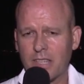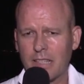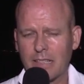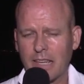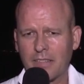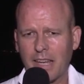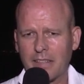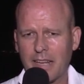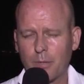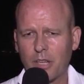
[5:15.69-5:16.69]

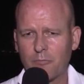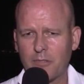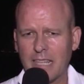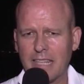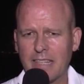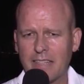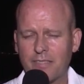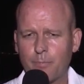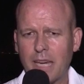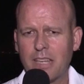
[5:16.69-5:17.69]
and Lebanon really
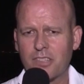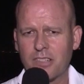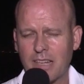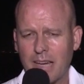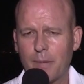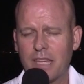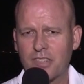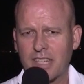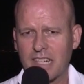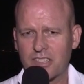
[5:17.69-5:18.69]
needs a
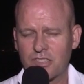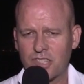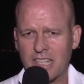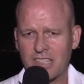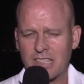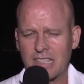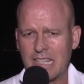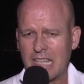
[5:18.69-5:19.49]
major cash injection.